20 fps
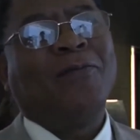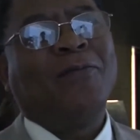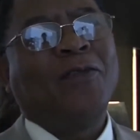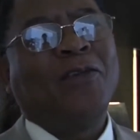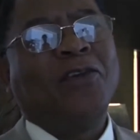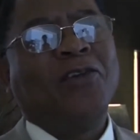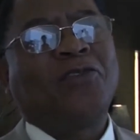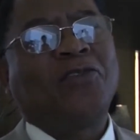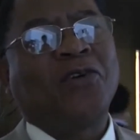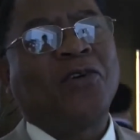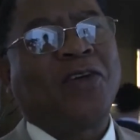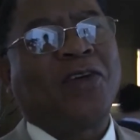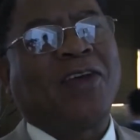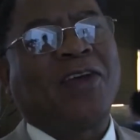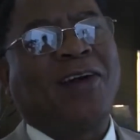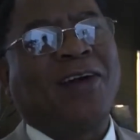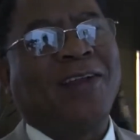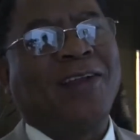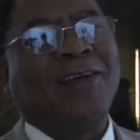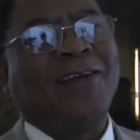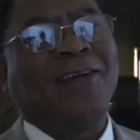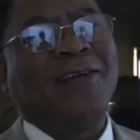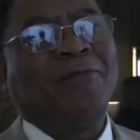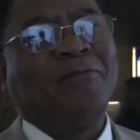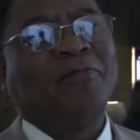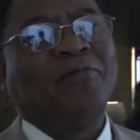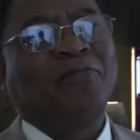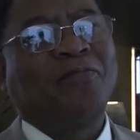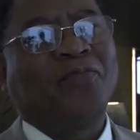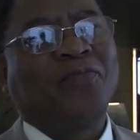historically
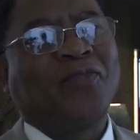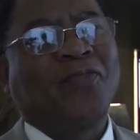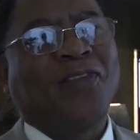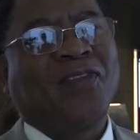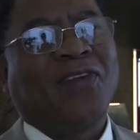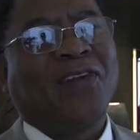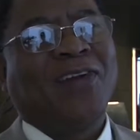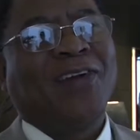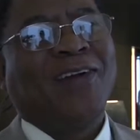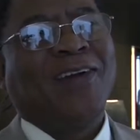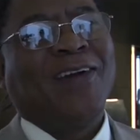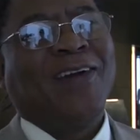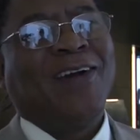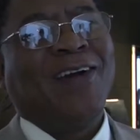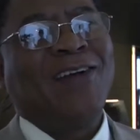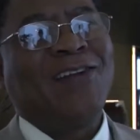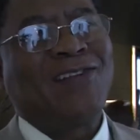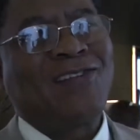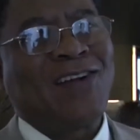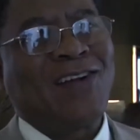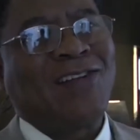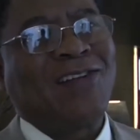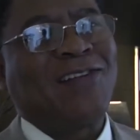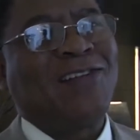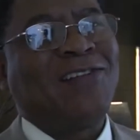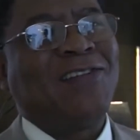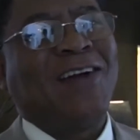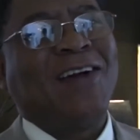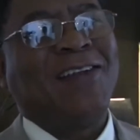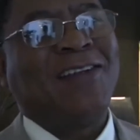and
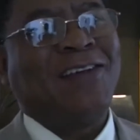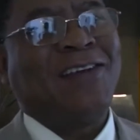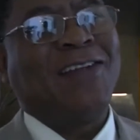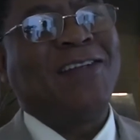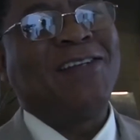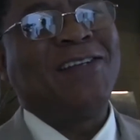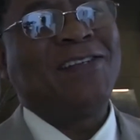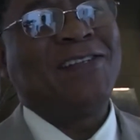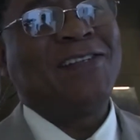traditionally, it is